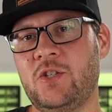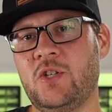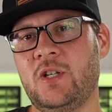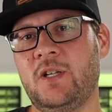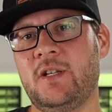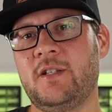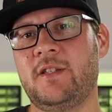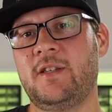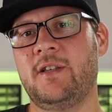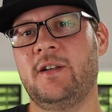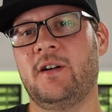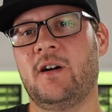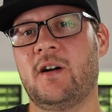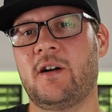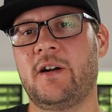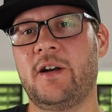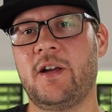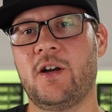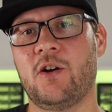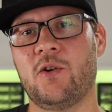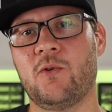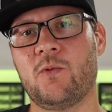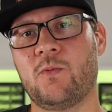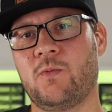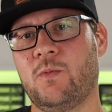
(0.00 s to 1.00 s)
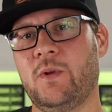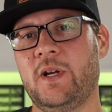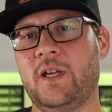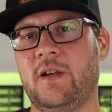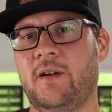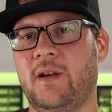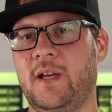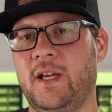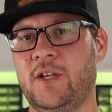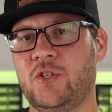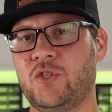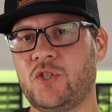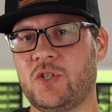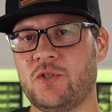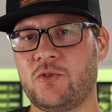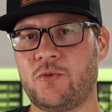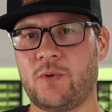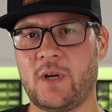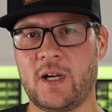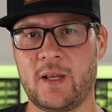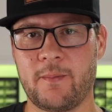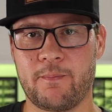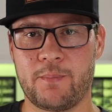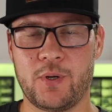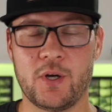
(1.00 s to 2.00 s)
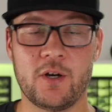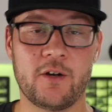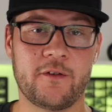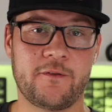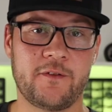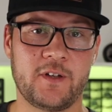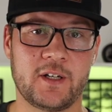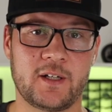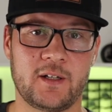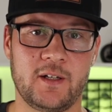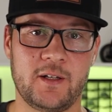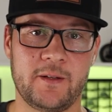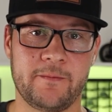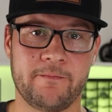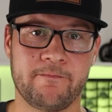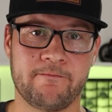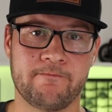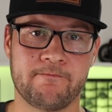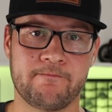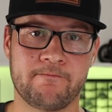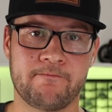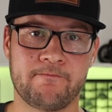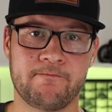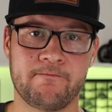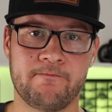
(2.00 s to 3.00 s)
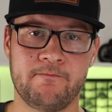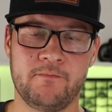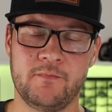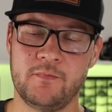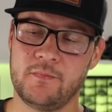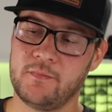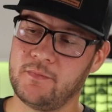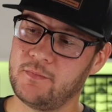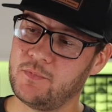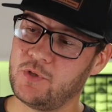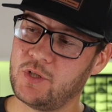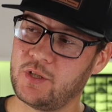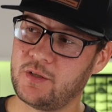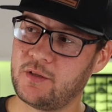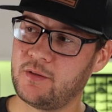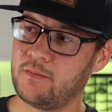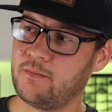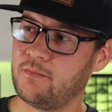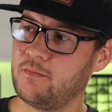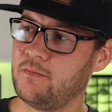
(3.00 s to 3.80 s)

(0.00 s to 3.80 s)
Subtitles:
a scenario where your engine's running perfectly, just